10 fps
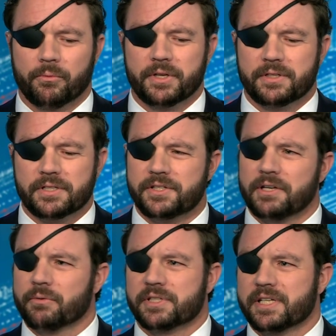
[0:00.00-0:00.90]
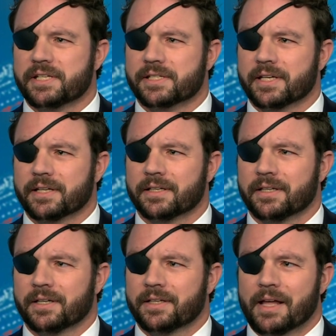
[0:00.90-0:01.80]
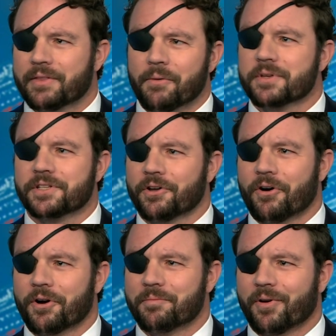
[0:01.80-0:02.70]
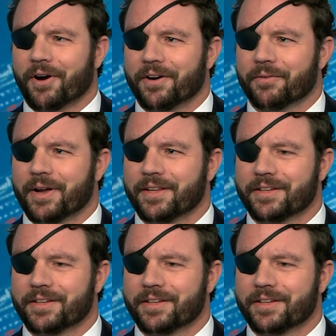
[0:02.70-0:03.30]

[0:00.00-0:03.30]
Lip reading: This deal was easy. That wasn't the hard part, right?